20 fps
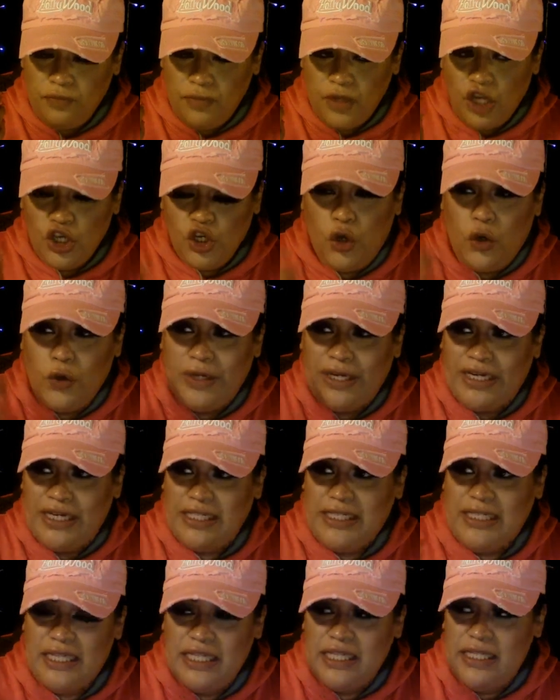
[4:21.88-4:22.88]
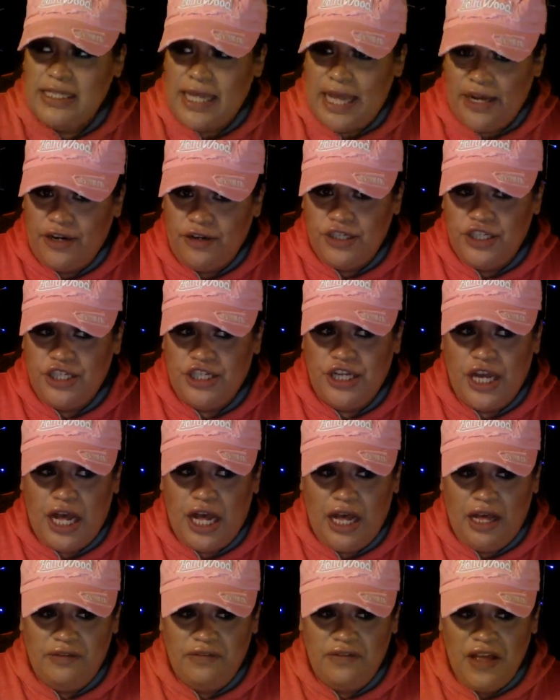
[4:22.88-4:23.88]
going into this energy
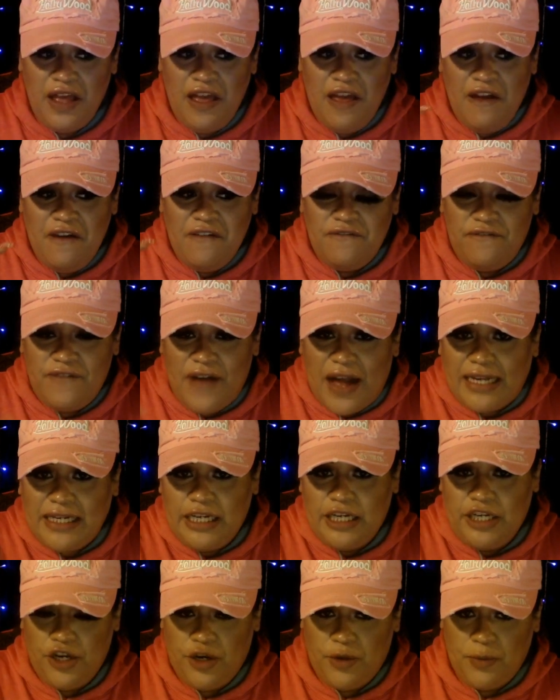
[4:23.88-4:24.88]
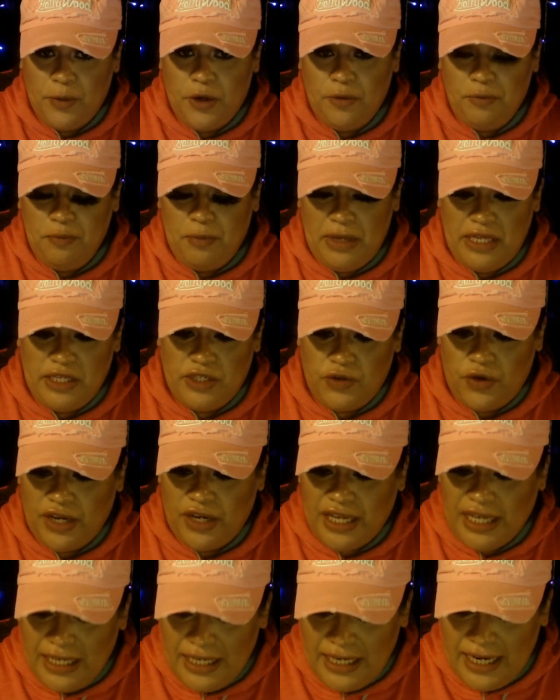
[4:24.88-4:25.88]
of finding your purpose or
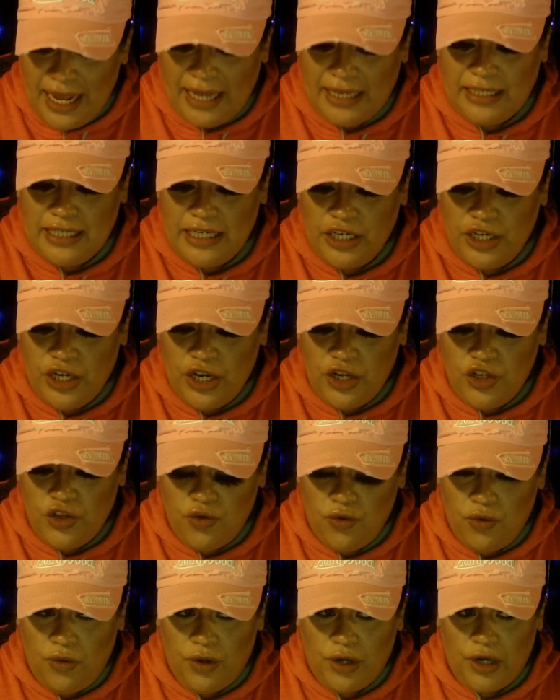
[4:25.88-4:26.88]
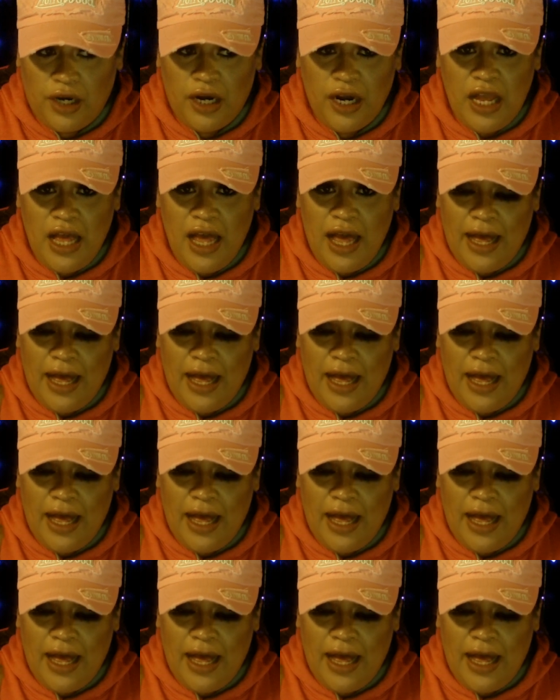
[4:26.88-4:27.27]
connecting your,